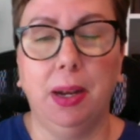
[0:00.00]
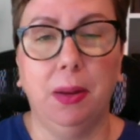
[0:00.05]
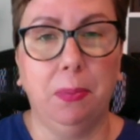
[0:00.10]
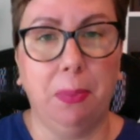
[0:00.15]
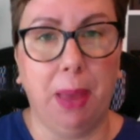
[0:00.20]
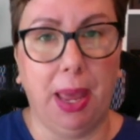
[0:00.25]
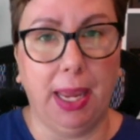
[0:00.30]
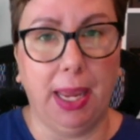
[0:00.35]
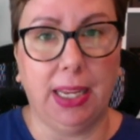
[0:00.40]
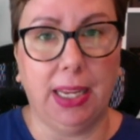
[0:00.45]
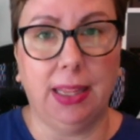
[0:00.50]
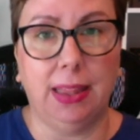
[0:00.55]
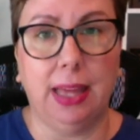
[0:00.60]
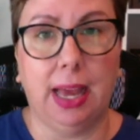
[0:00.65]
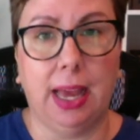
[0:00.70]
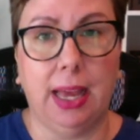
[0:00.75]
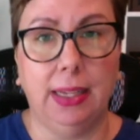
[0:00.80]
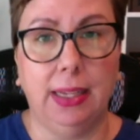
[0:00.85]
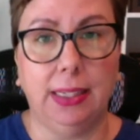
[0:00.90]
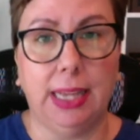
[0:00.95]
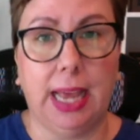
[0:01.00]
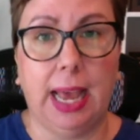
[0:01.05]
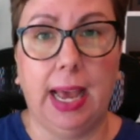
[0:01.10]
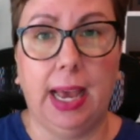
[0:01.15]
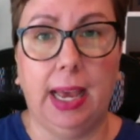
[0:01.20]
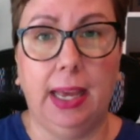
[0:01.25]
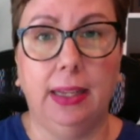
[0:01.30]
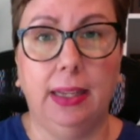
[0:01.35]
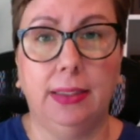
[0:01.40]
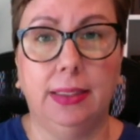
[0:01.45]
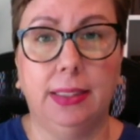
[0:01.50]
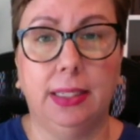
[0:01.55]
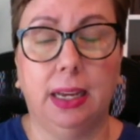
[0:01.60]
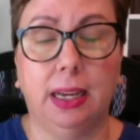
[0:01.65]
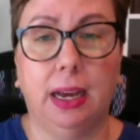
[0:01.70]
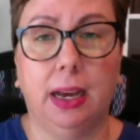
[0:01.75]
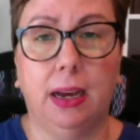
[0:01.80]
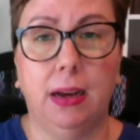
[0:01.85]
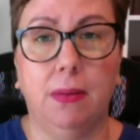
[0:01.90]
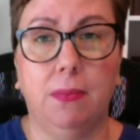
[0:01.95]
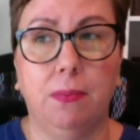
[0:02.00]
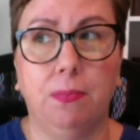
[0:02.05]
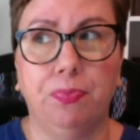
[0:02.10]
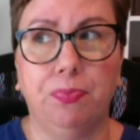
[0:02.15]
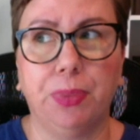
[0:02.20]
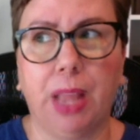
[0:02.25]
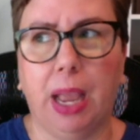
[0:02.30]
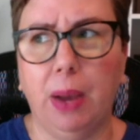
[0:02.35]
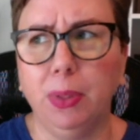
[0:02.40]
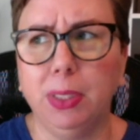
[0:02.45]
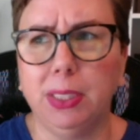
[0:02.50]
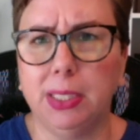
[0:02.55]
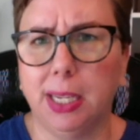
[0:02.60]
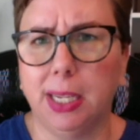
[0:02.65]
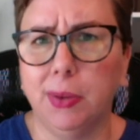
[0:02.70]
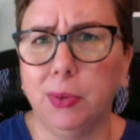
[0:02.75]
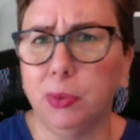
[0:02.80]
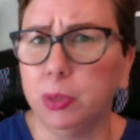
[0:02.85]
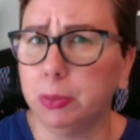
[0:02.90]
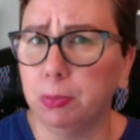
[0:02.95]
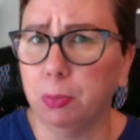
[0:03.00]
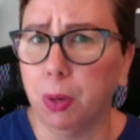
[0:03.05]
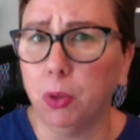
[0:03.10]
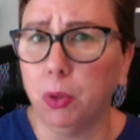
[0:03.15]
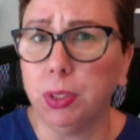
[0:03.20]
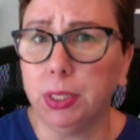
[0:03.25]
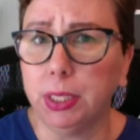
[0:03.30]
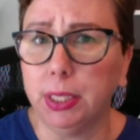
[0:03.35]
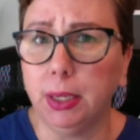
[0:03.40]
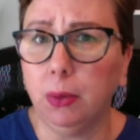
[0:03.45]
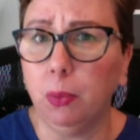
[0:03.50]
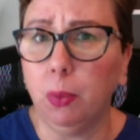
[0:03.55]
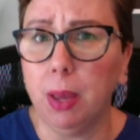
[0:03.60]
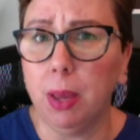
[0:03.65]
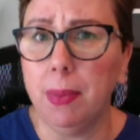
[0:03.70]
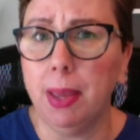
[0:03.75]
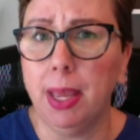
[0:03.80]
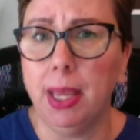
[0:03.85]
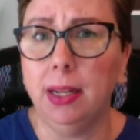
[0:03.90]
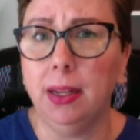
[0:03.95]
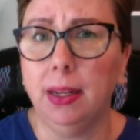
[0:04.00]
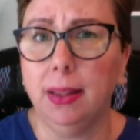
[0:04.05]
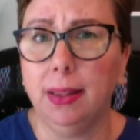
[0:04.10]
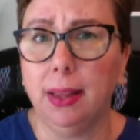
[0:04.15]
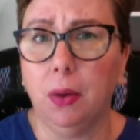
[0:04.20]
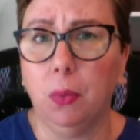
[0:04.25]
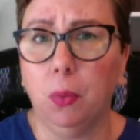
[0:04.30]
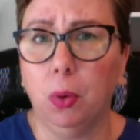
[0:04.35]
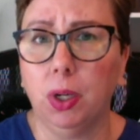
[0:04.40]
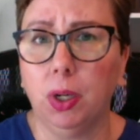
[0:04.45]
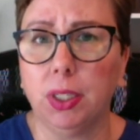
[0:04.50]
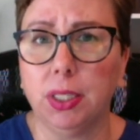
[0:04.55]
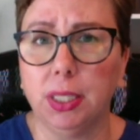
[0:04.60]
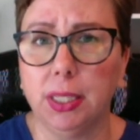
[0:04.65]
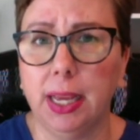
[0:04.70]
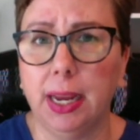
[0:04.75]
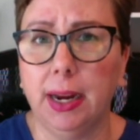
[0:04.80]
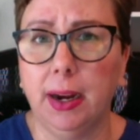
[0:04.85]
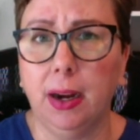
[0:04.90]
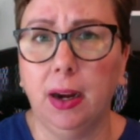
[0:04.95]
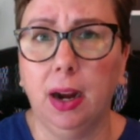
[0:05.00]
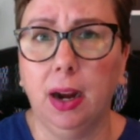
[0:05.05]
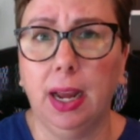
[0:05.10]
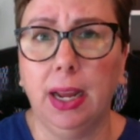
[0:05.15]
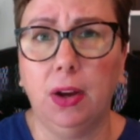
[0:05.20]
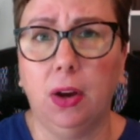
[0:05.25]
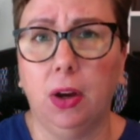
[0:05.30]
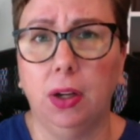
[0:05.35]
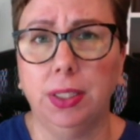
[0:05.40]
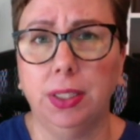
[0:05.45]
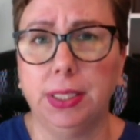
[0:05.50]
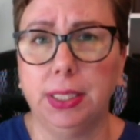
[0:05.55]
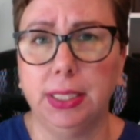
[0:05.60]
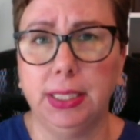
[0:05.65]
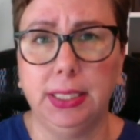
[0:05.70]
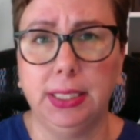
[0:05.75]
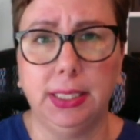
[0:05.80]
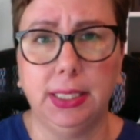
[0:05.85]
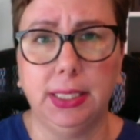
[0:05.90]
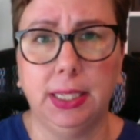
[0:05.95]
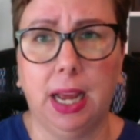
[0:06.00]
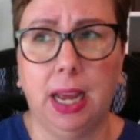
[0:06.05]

bank that had, I would say it was mostly women that worked there. I honestly did.